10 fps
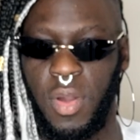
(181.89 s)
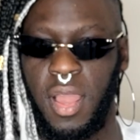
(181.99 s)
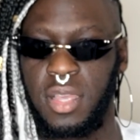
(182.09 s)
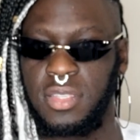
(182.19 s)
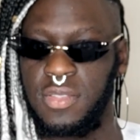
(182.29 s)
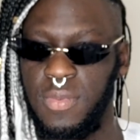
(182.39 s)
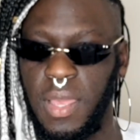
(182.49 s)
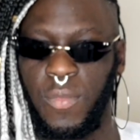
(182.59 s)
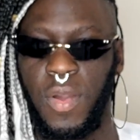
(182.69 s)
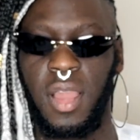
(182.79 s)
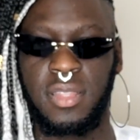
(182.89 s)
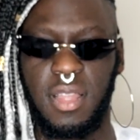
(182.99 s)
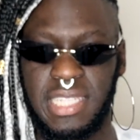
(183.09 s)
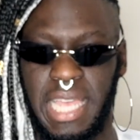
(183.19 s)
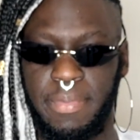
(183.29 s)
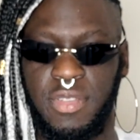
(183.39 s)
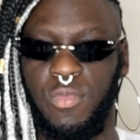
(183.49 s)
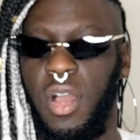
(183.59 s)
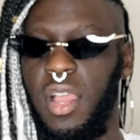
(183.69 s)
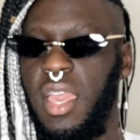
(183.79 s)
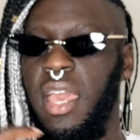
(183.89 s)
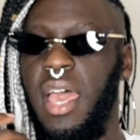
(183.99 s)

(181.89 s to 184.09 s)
work, swing work, dance captain work,